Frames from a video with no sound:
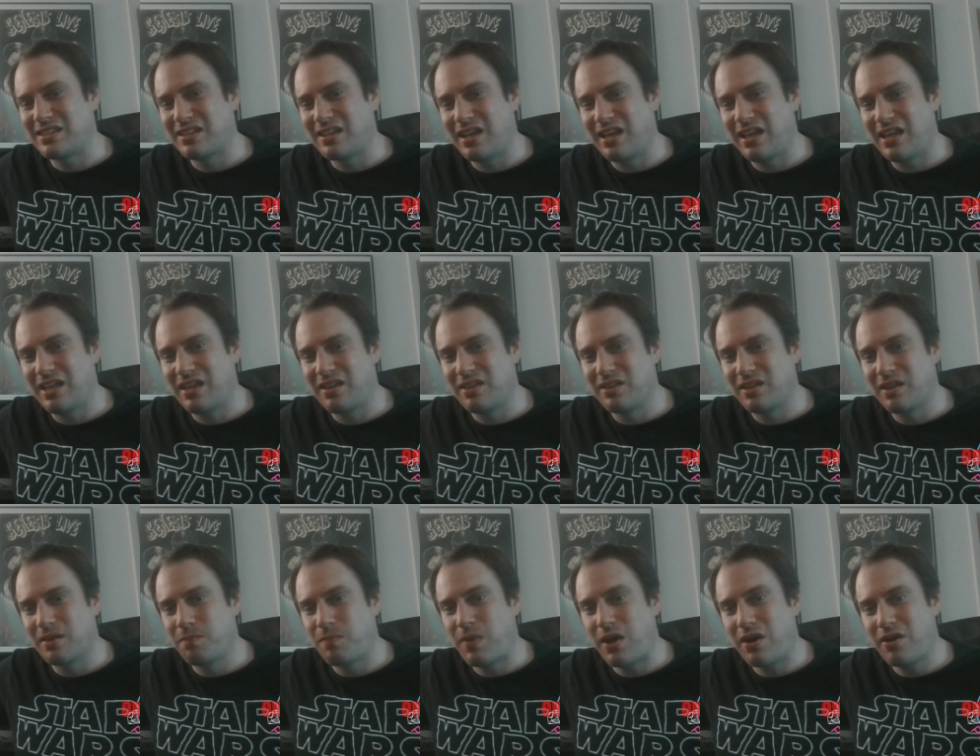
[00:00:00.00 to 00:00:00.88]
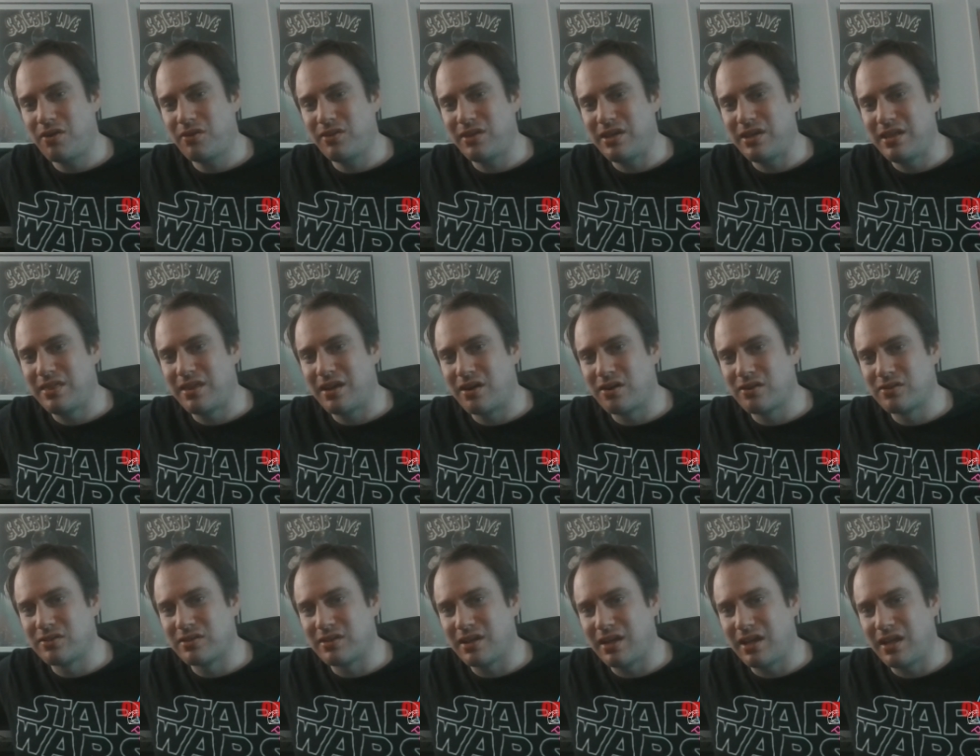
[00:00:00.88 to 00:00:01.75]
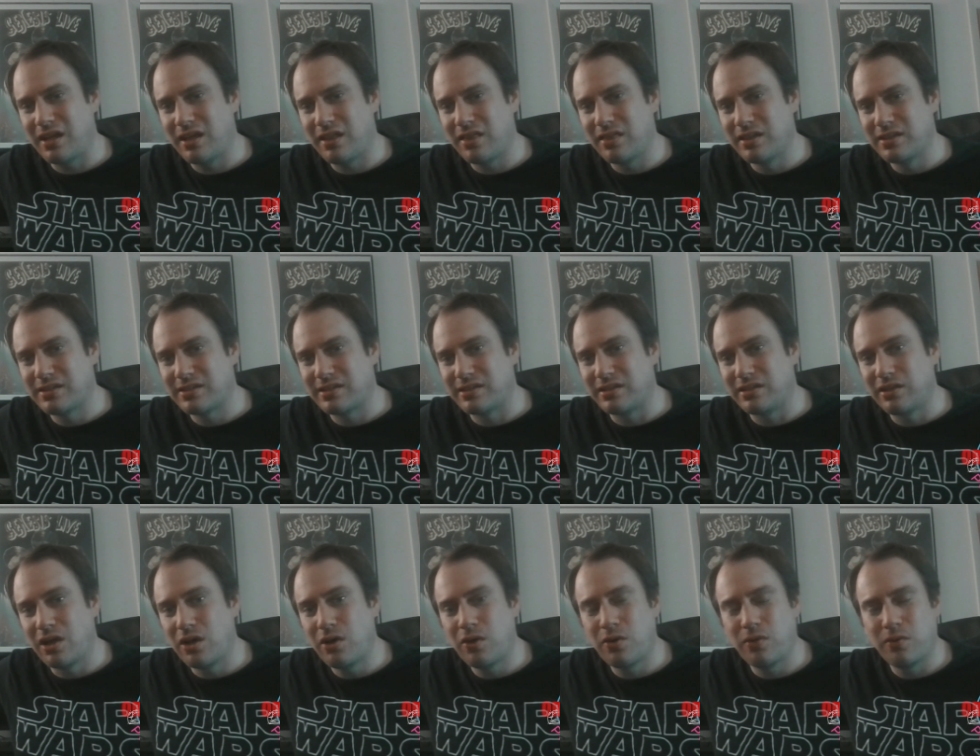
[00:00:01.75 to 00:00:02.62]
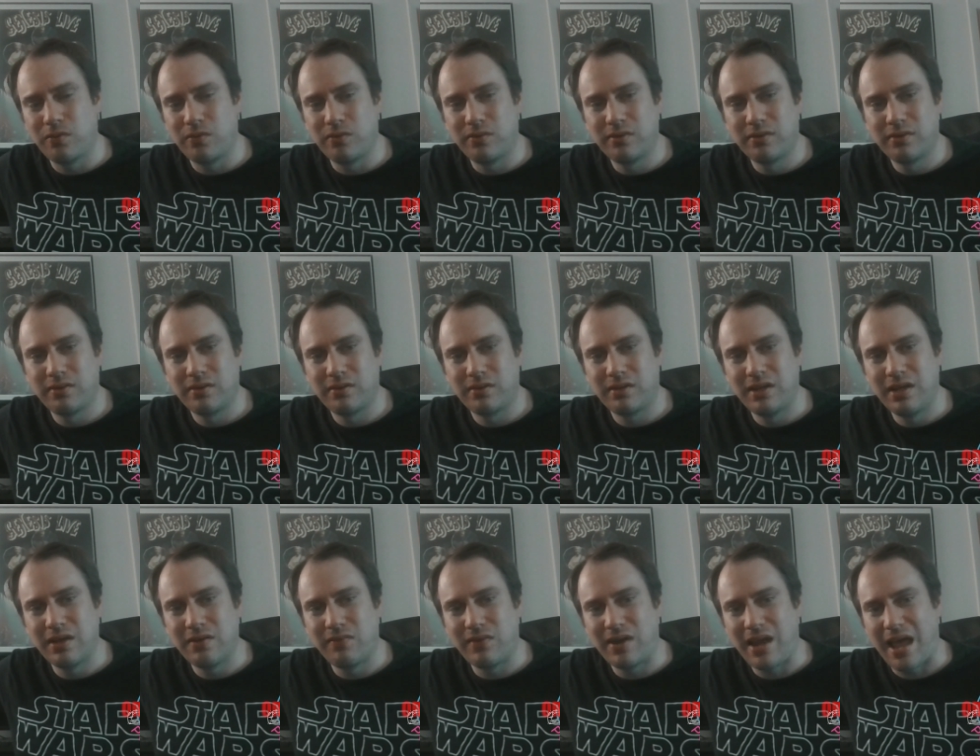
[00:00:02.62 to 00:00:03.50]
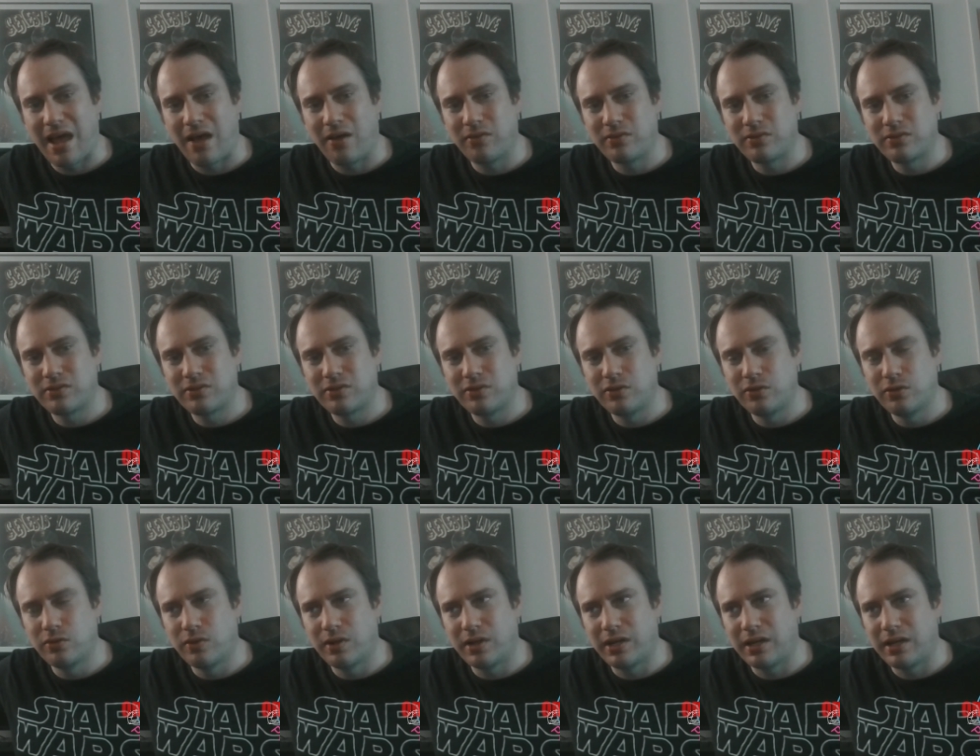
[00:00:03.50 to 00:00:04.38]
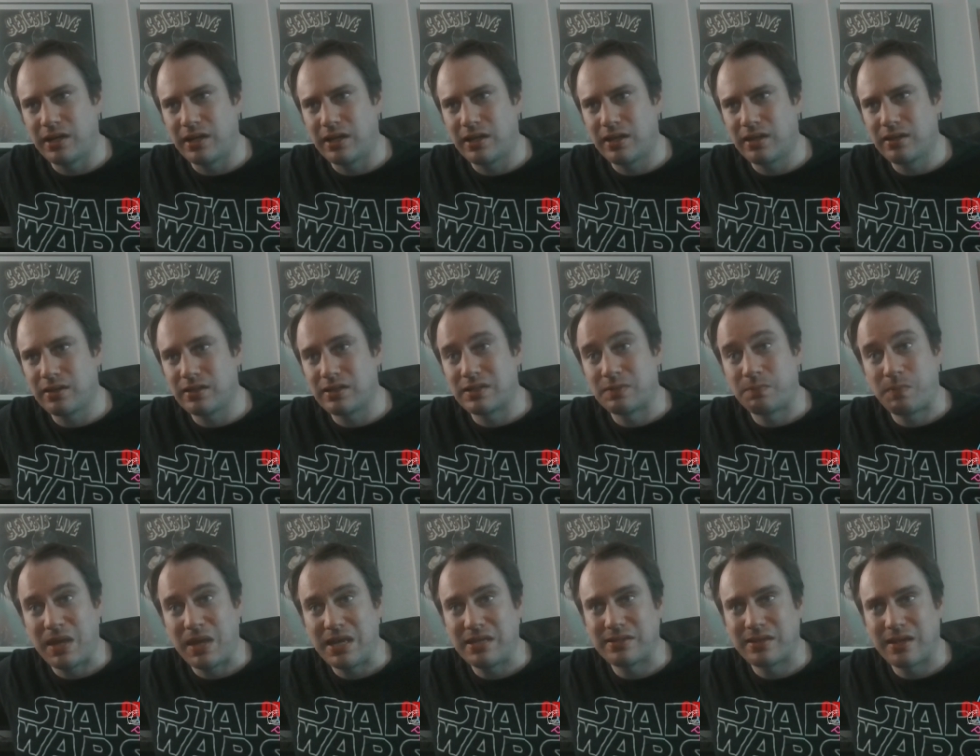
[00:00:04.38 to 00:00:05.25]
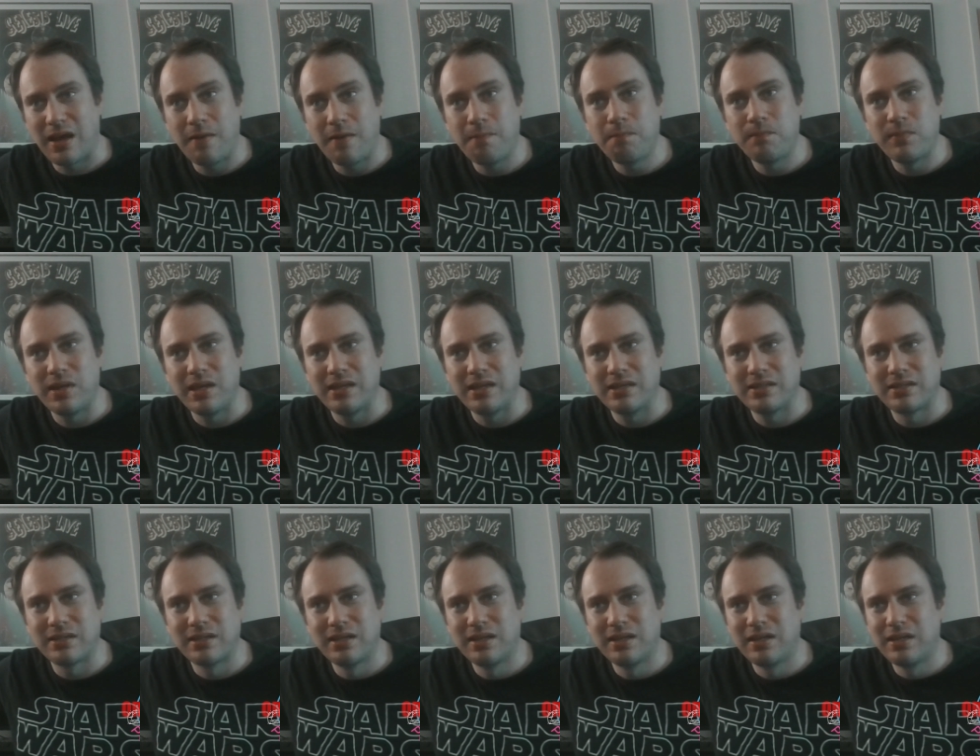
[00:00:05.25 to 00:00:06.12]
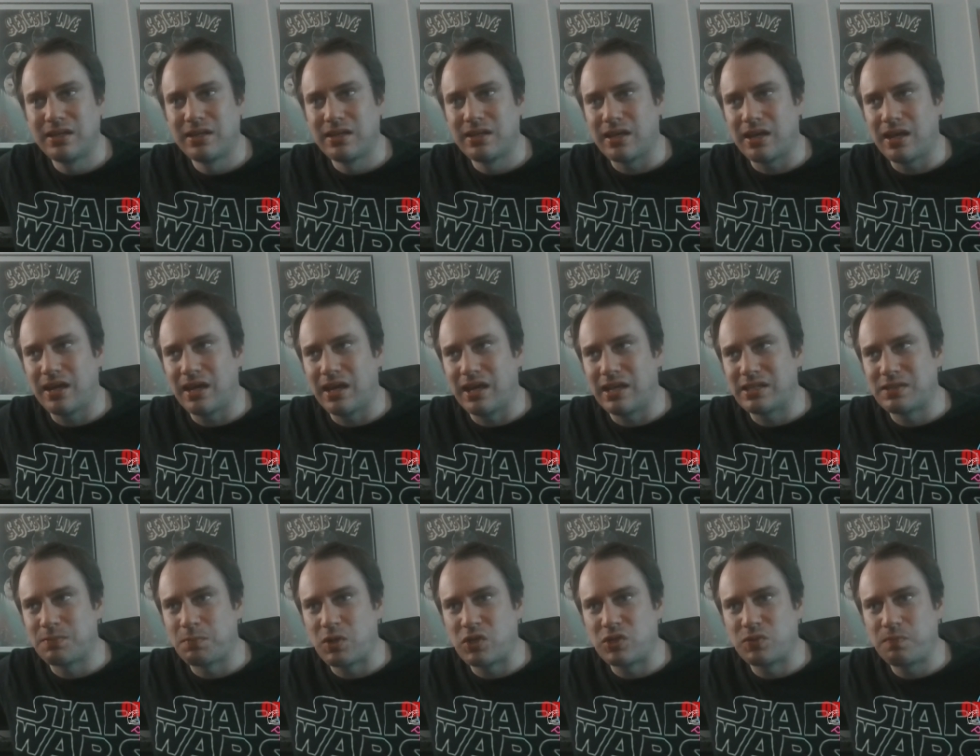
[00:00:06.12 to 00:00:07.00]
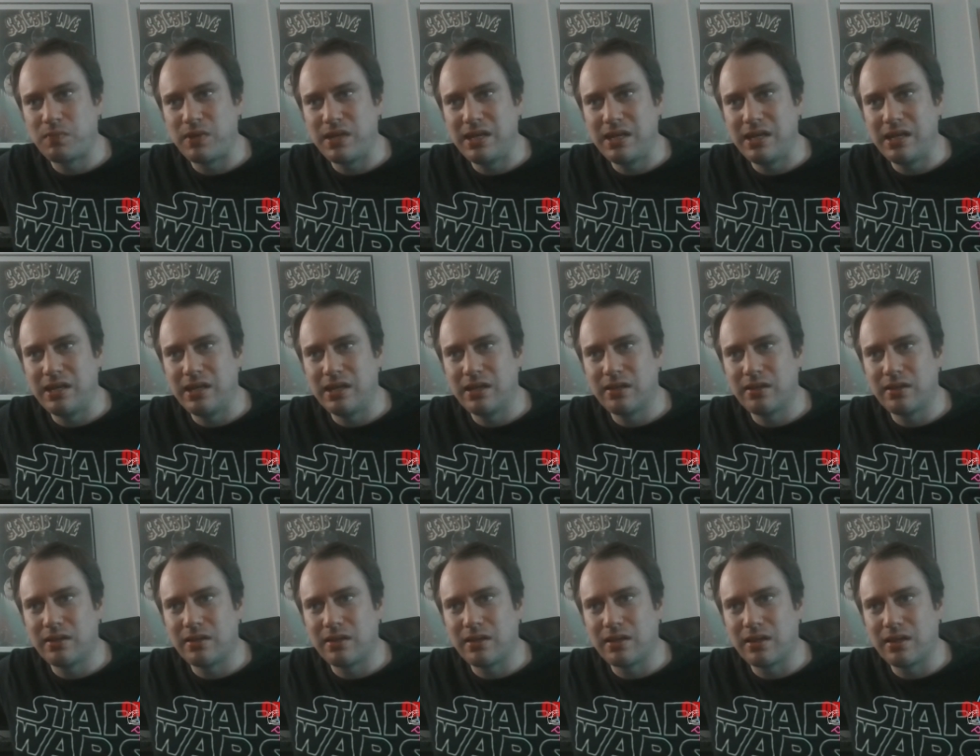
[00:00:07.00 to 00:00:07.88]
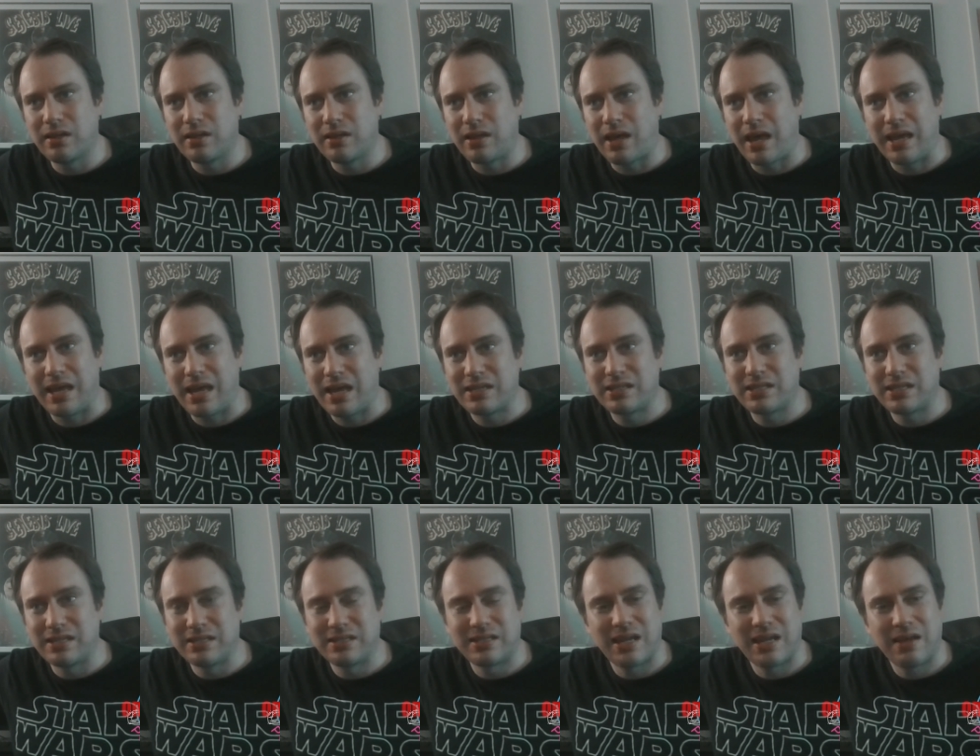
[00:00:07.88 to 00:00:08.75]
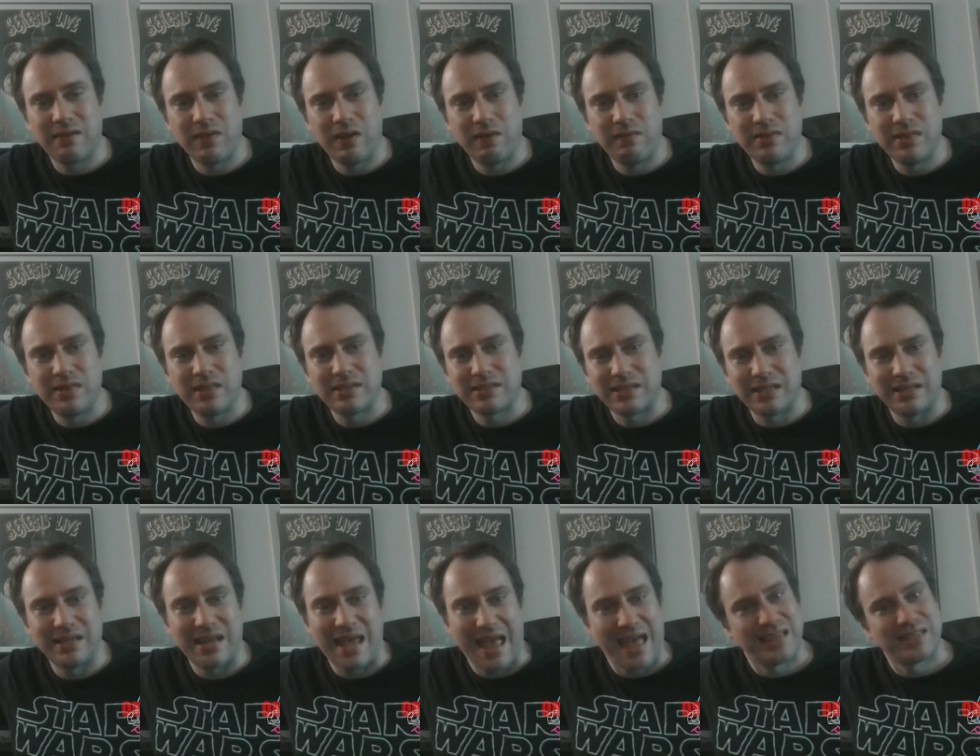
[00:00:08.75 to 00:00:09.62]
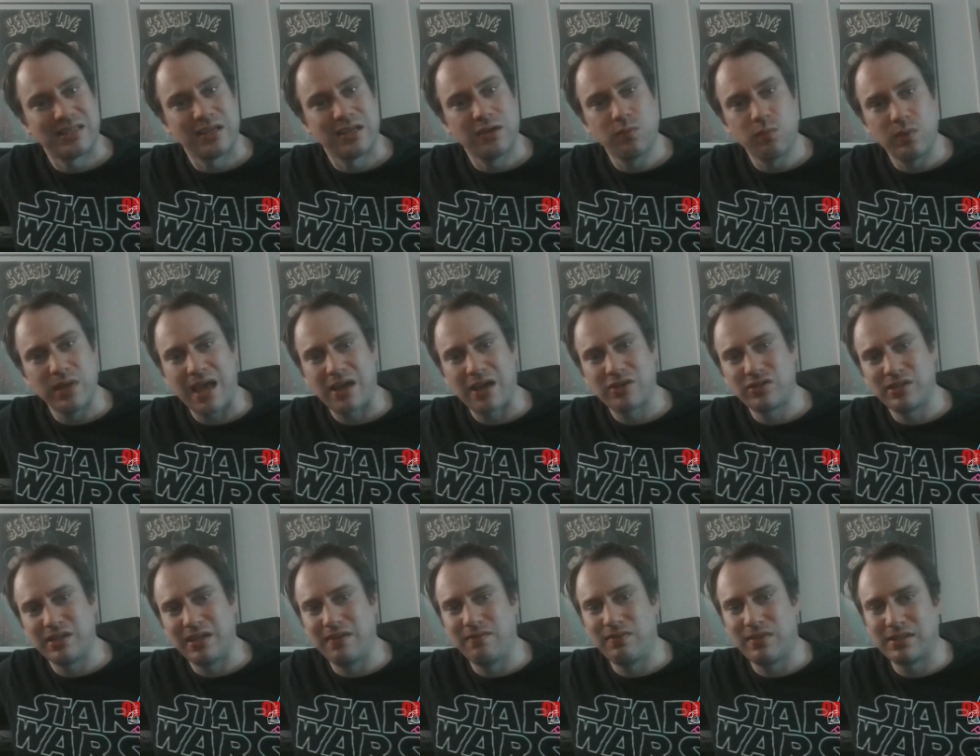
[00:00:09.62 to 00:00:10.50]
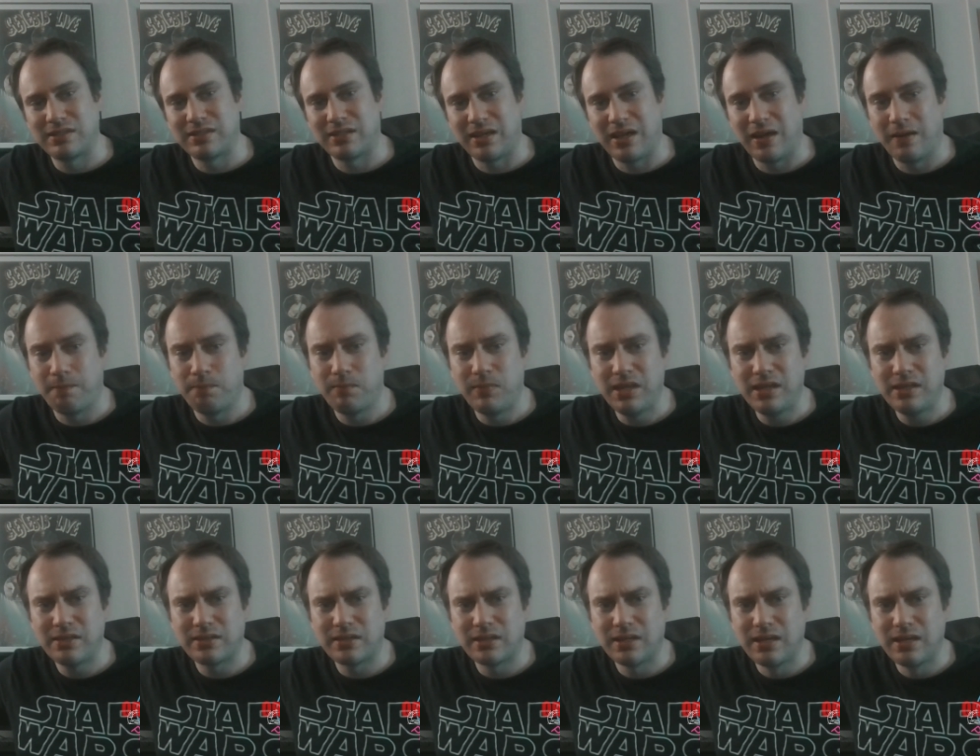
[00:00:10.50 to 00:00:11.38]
Uh, apparently, there's uh, this loan given out to uh, space companies. Uh, supposed to be, I guess, instead of giving this to NASA, we actually give this to companies.